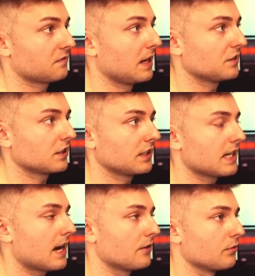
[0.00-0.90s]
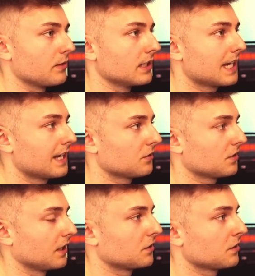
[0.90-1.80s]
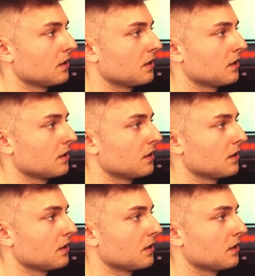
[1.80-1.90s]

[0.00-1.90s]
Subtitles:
basically how you read candlesticks.